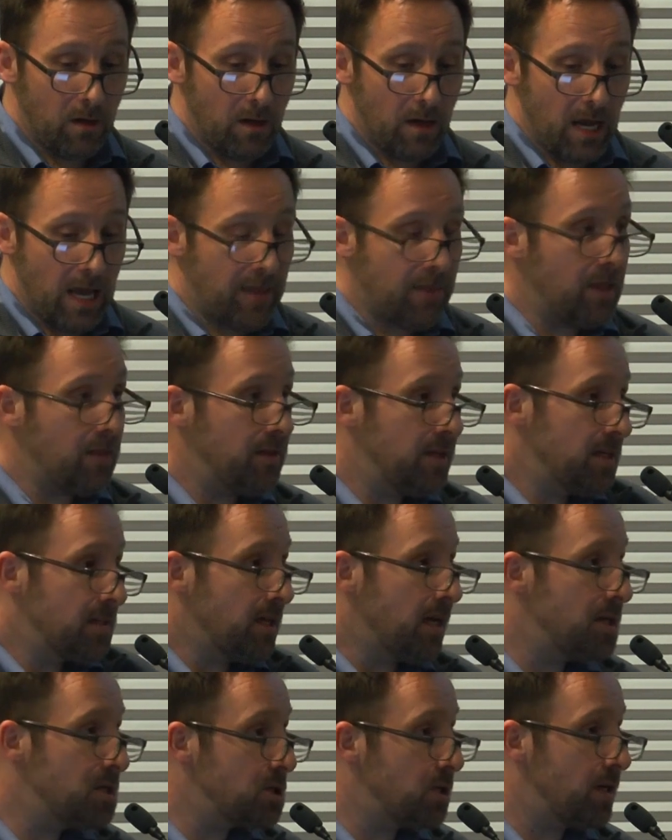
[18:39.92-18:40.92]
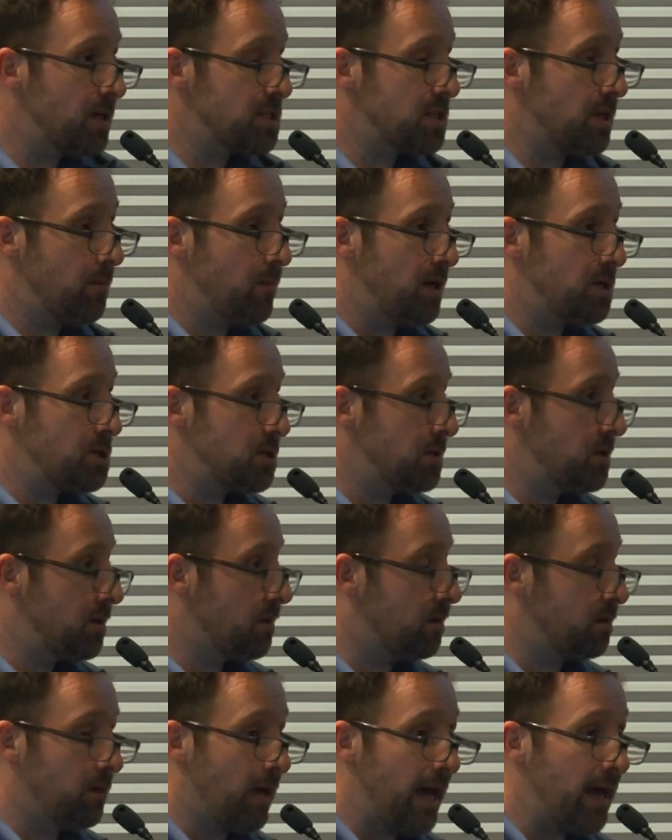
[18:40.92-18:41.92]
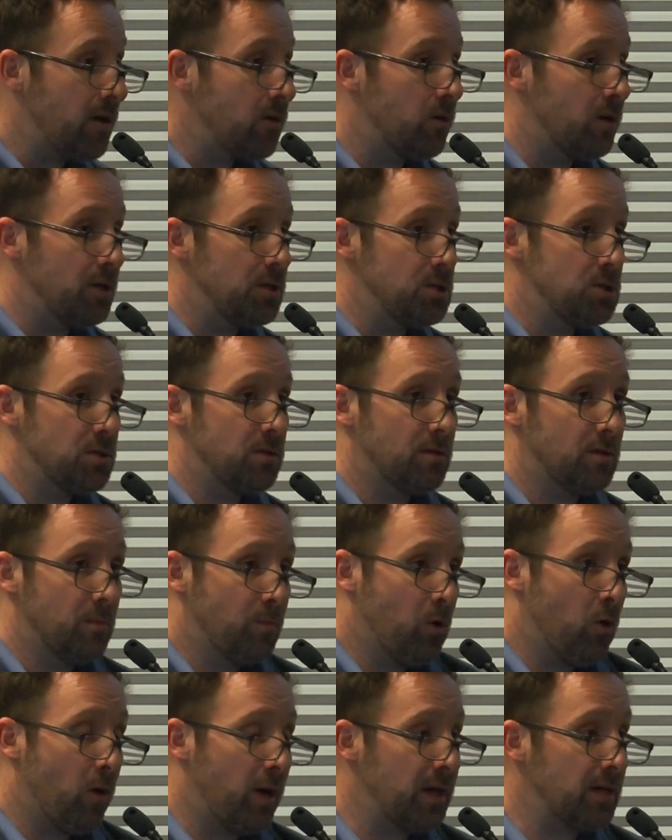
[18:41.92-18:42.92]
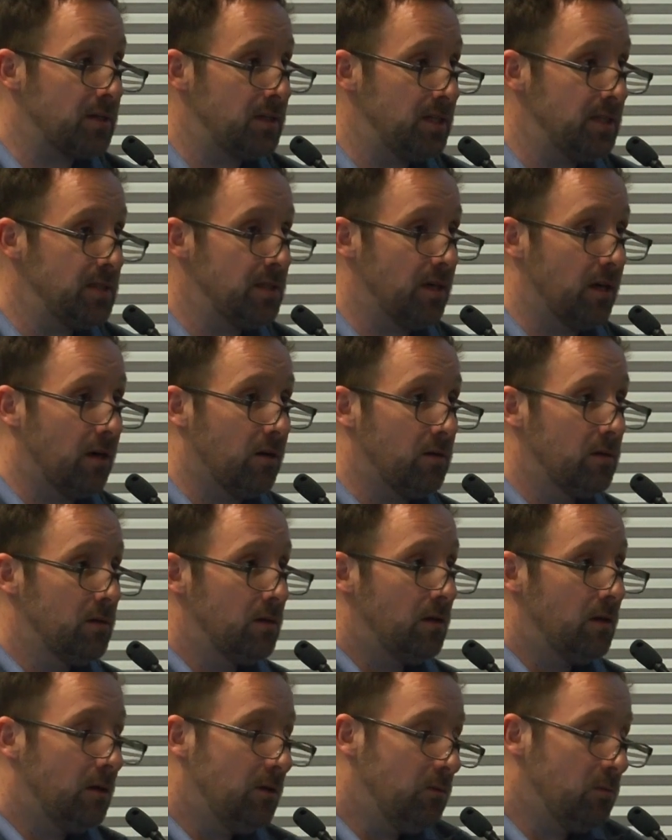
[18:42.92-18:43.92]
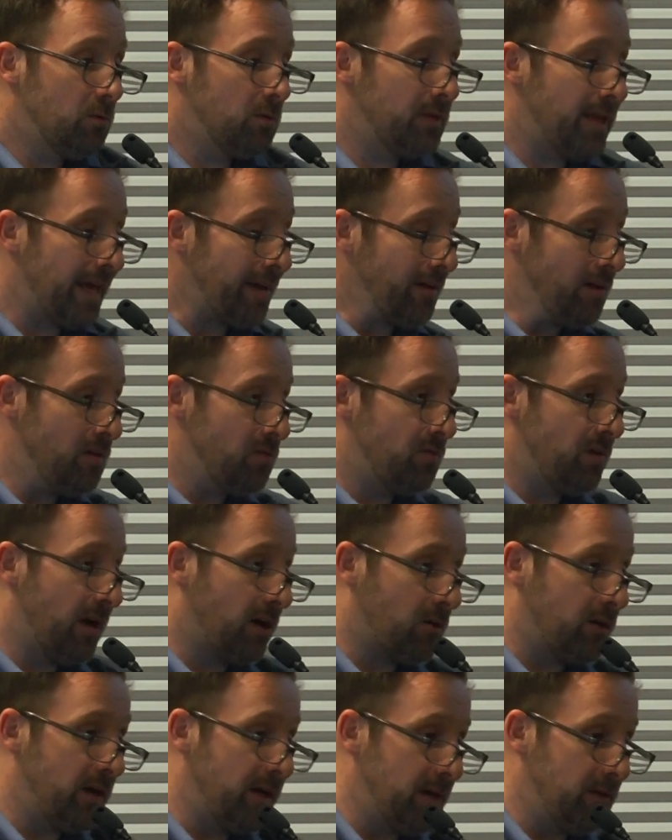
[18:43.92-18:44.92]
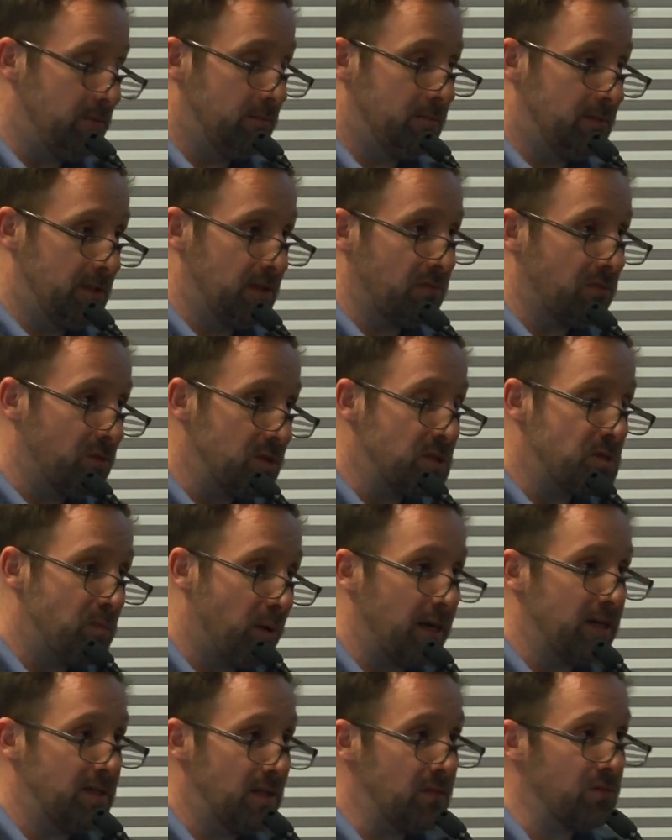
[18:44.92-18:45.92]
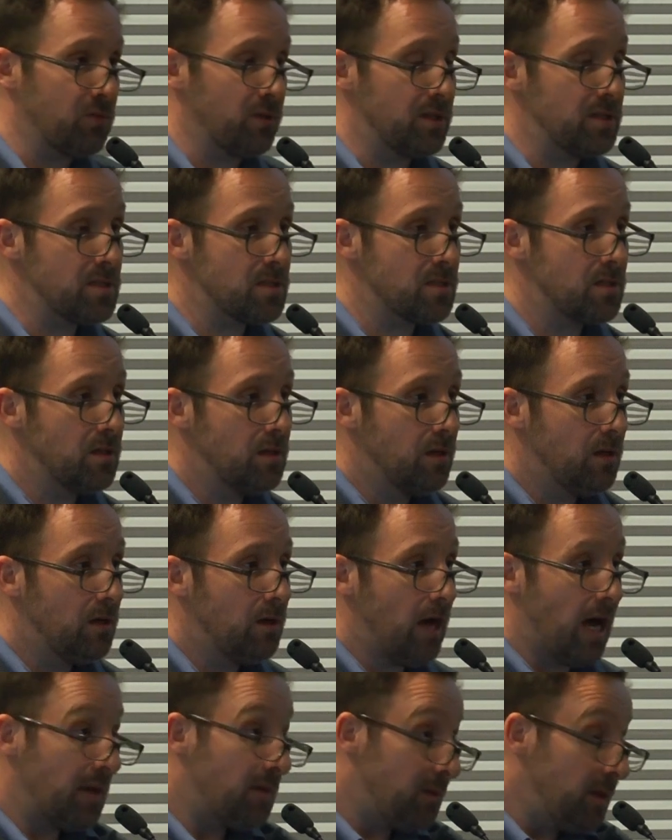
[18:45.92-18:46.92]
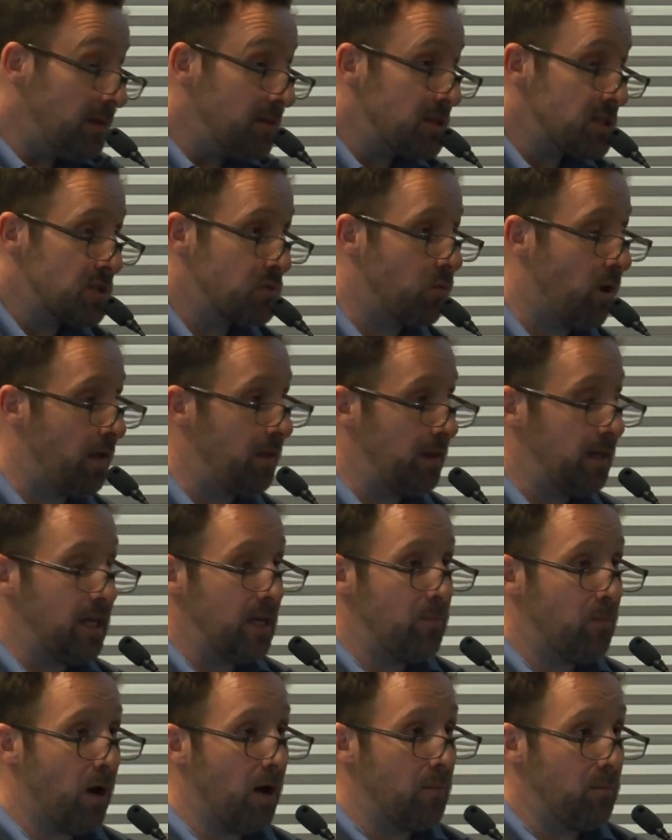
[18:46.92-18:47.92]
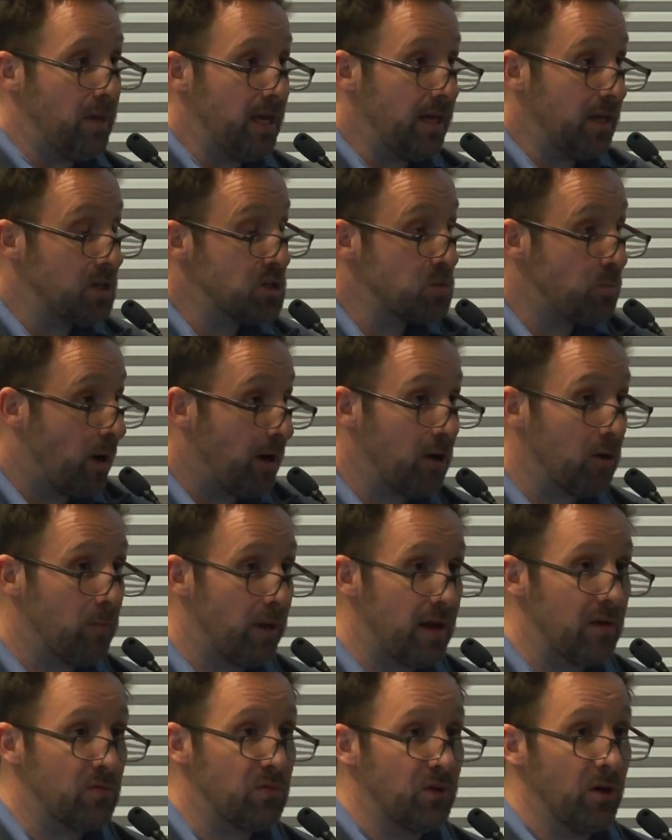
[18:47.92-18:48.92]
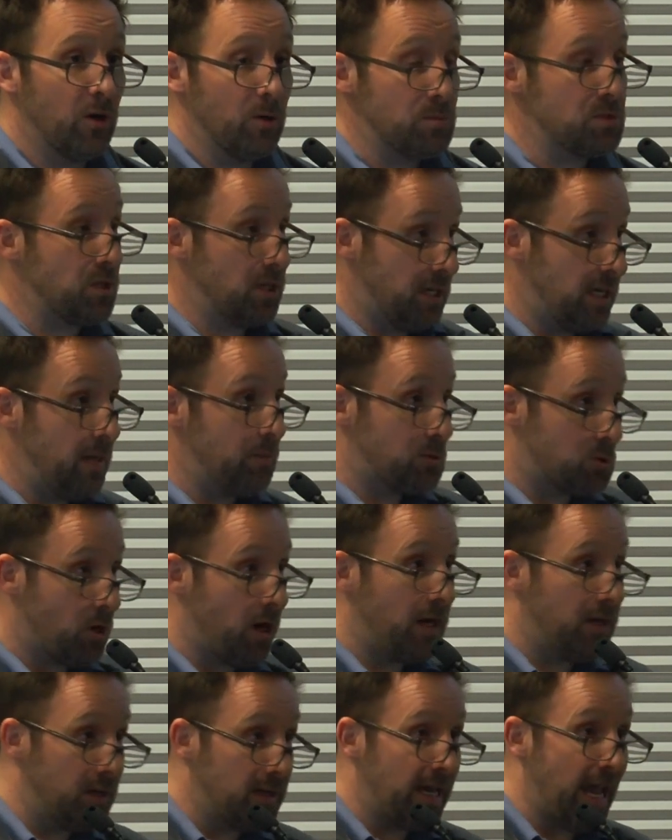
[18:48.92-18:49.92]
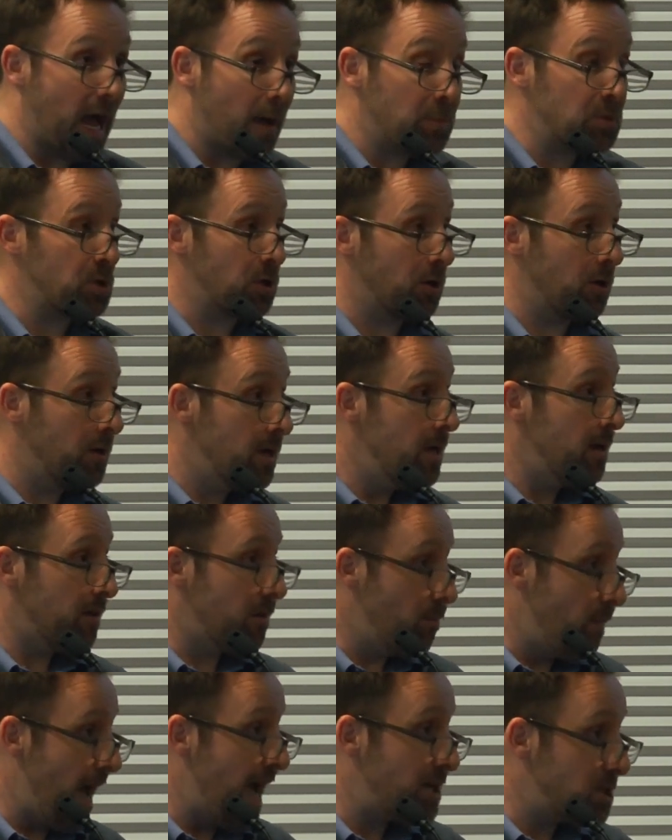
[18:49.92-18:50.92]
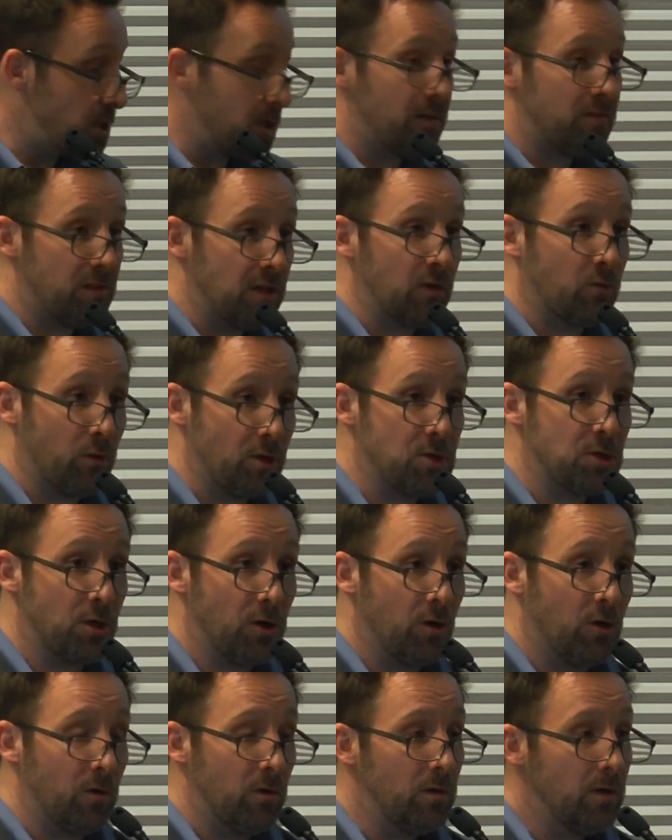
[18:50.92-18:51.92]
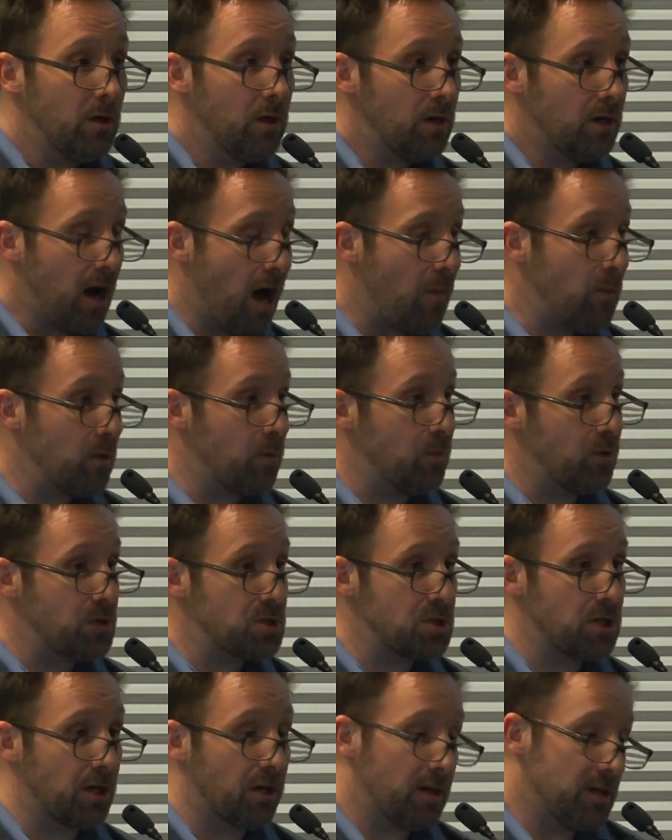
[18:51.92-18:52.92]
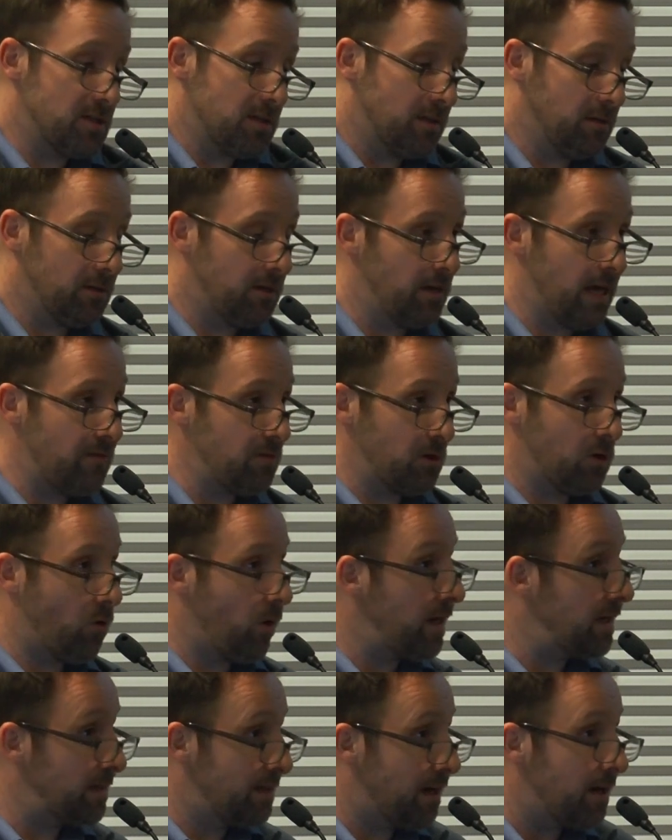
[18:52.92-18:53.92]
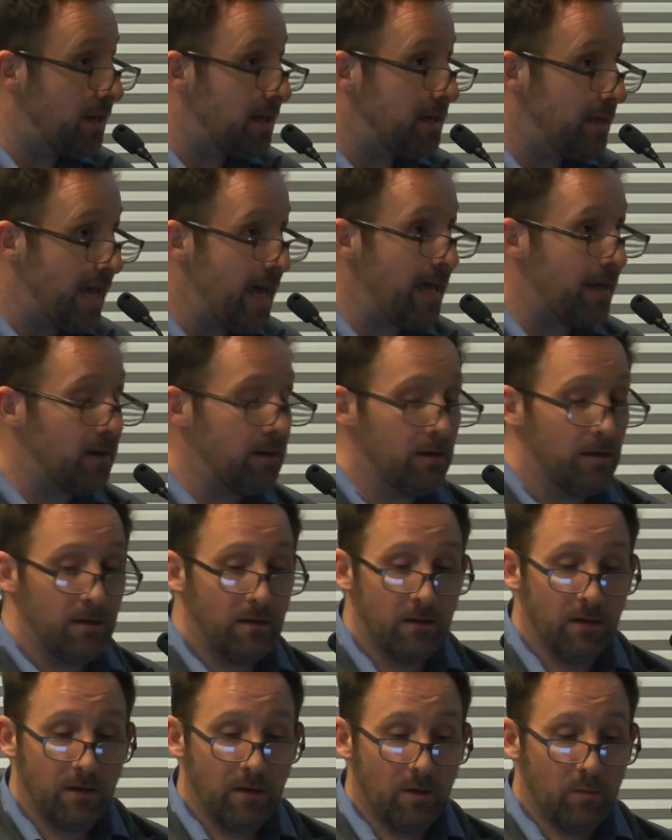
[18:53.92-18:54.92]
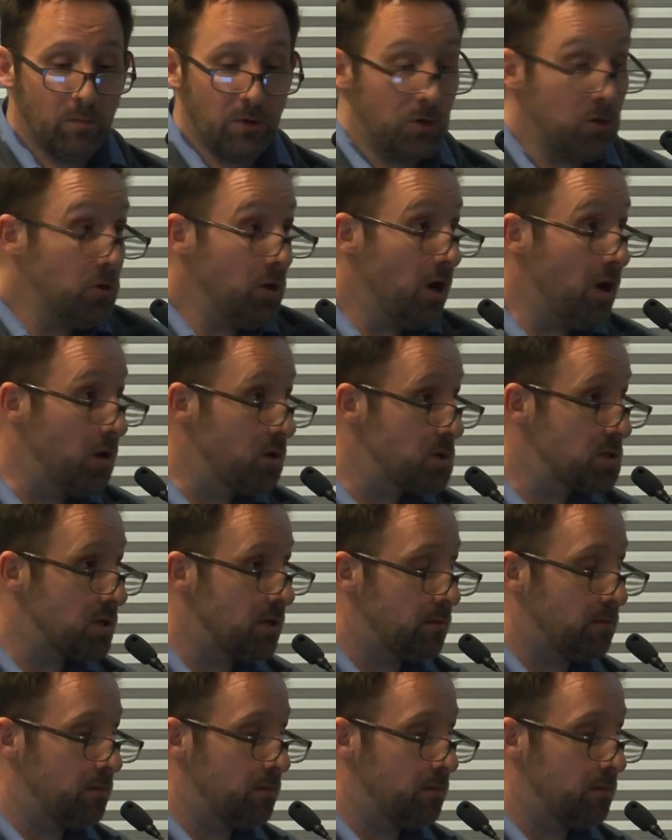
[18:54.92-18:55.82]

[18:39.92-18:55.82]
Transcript: And then the attention, as I mentioned, to the language, the poetic detail. Well, that could vary difference by difference. I think this is why they keep on making Spider-Man films. They keep trying to capture the magic of the original comic book series. They haven't quite done it yet. But who knows?